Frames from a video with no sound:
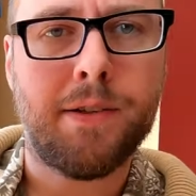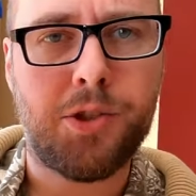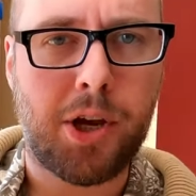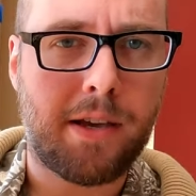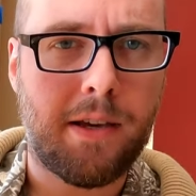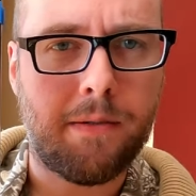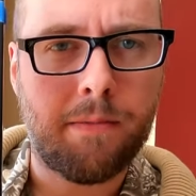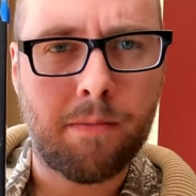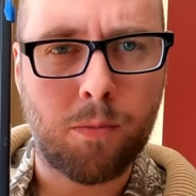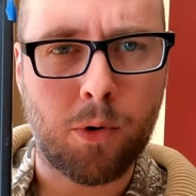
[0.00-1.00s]
janky
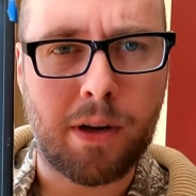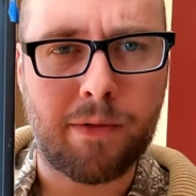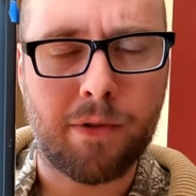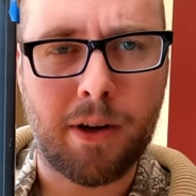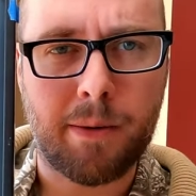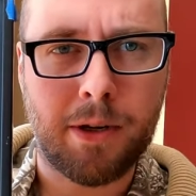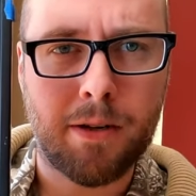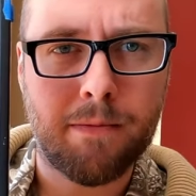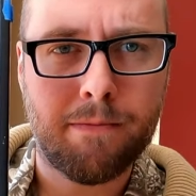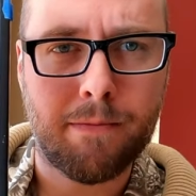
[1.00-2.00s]
printing frame
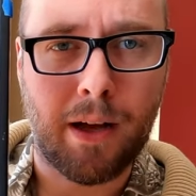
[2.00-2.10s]
here.